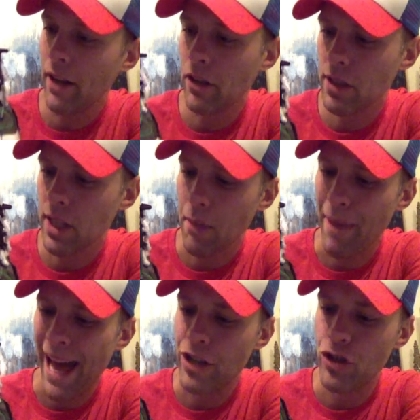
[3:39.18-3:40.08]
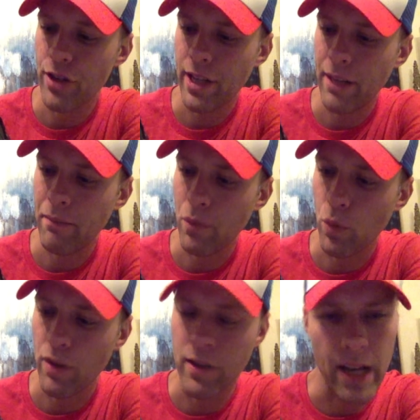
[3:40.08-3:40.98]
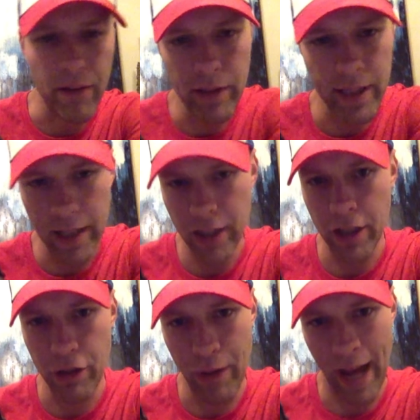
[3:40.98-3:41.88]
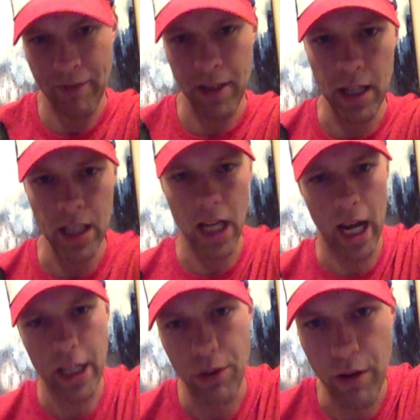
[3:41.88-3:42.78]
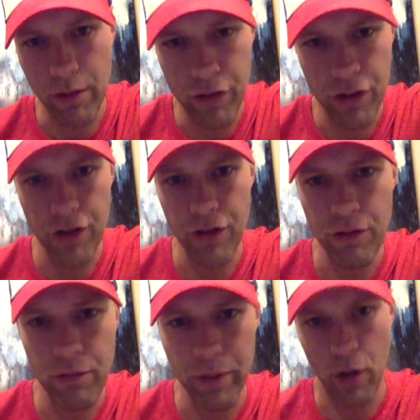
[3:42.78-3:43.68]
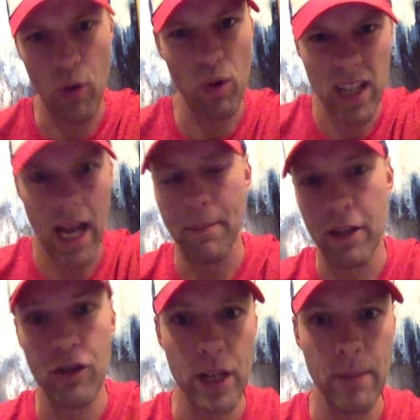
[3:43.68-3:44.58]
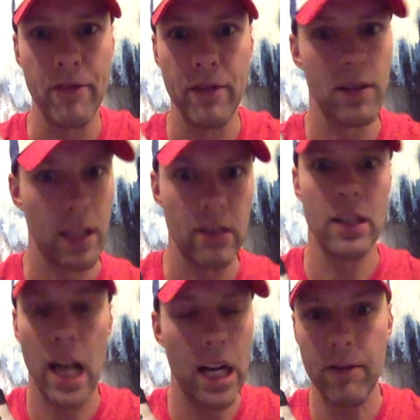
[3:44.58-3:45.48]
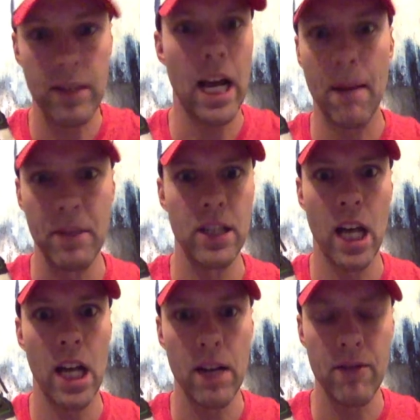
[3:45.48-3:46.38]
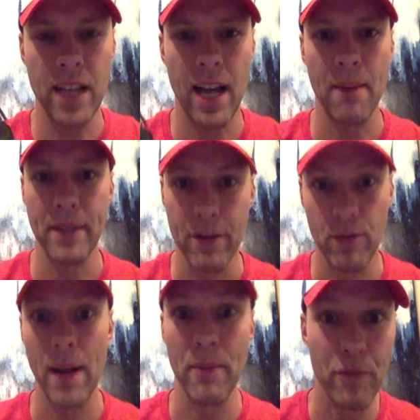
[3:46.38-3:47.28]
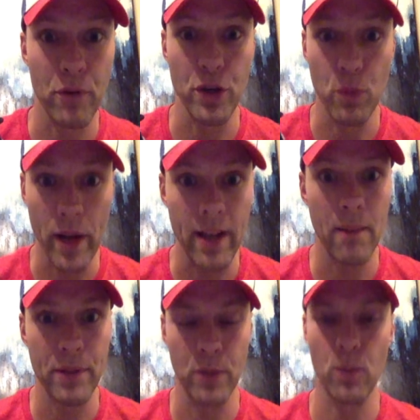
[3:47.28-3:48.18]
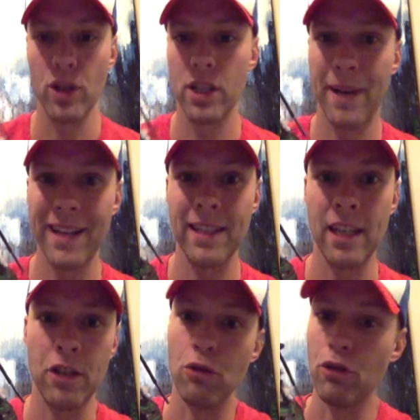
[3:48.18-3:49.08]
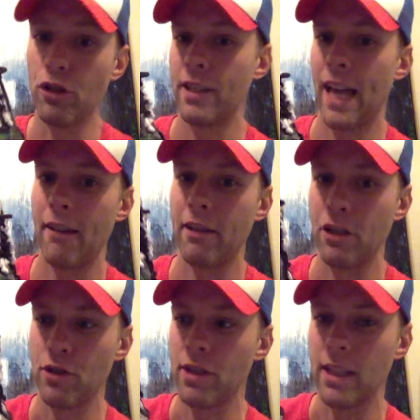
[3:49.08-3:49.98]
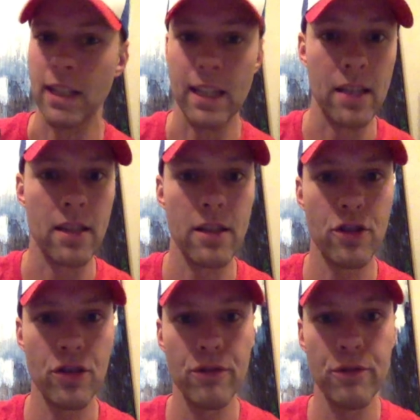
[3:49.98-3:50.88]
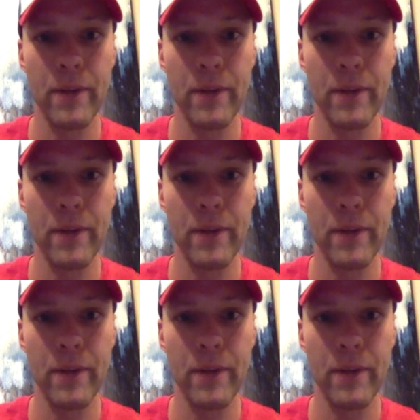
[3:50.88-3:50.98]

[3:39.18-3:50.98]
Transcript: of looks like a bad dream where the devil tells you you have to design your own shoe, but the whole time in the dream it feels like there's not enough time, and then right before you wake up and the world's about to end, you look down and you see that this is the shoe you